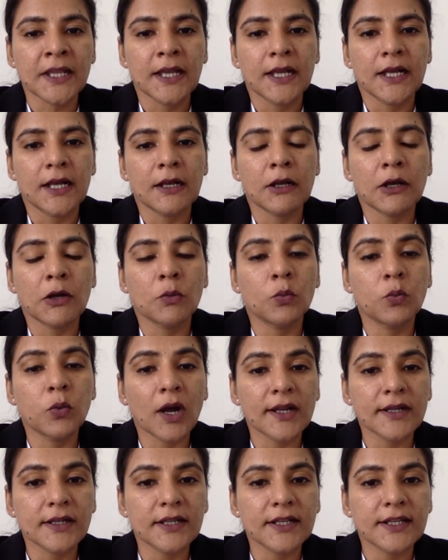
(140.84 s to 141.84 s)

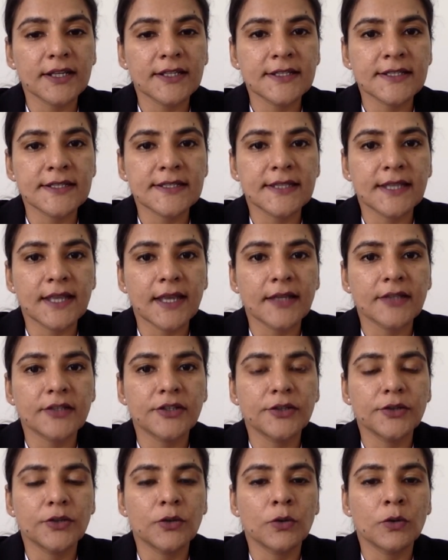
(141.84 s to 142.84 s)
One is that,
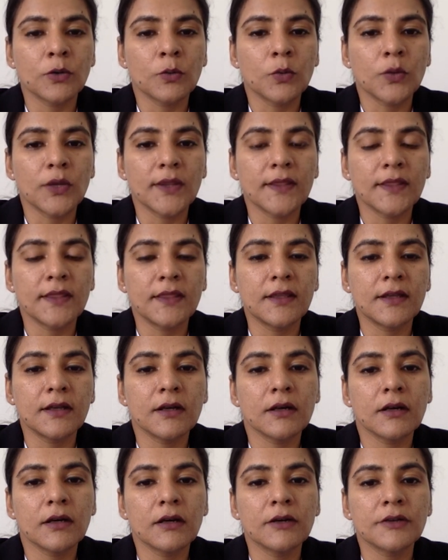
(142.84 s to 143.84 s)
with
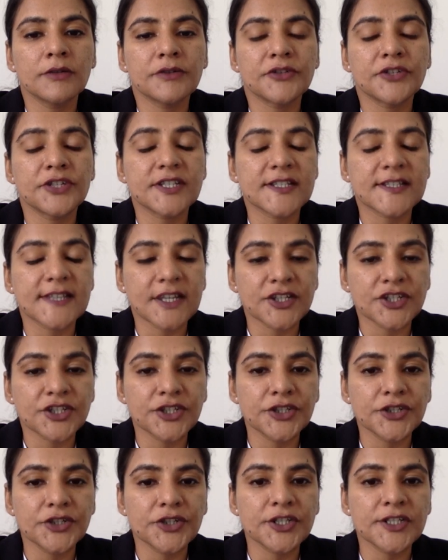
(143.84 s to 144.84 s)
the
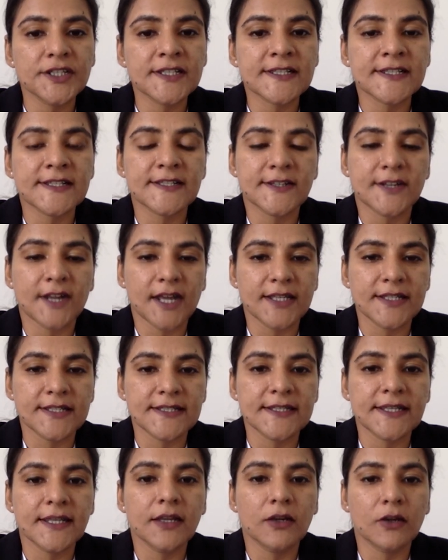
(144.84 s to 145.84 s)
recession risks
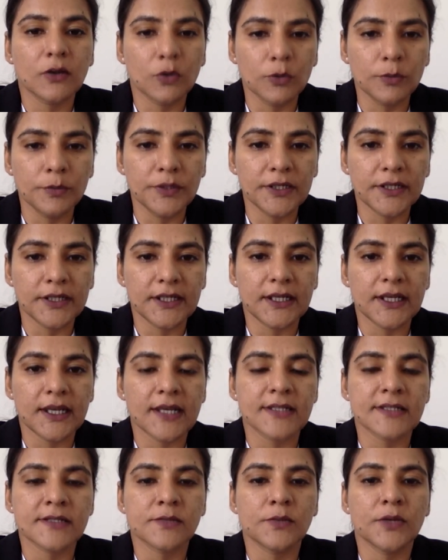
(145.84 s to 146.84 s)
rising globally,
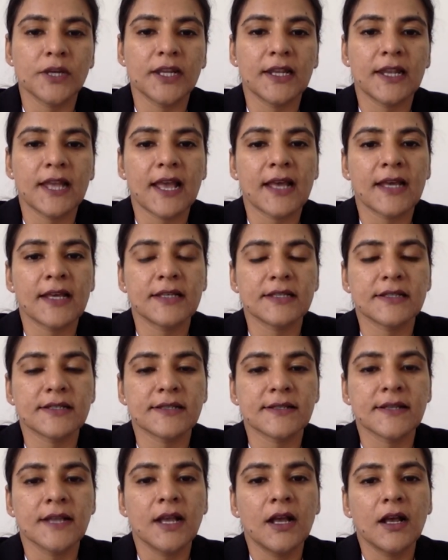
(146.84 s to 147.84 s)
as well
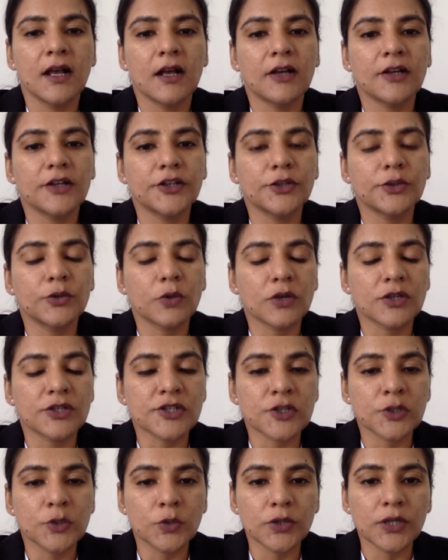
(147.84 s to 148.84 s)
as, a
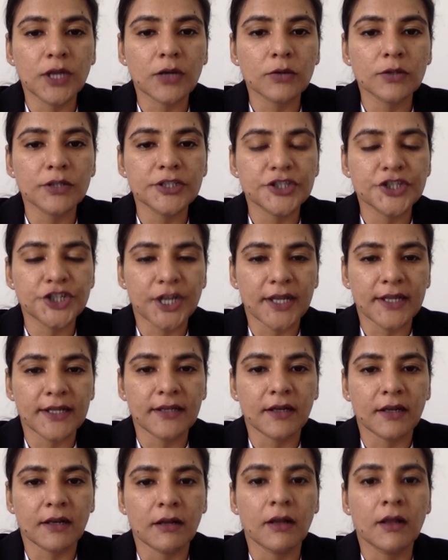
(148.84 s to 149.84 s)
slowdown in
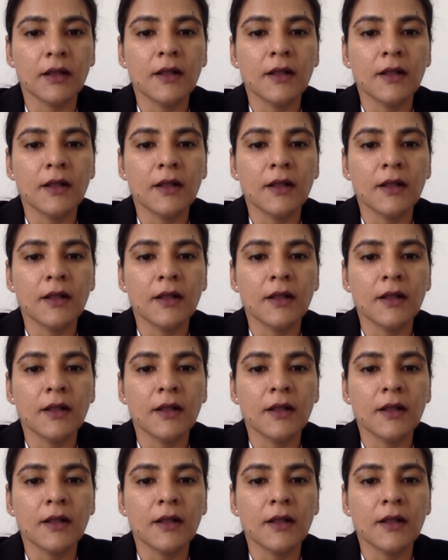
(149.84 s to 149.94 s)
China,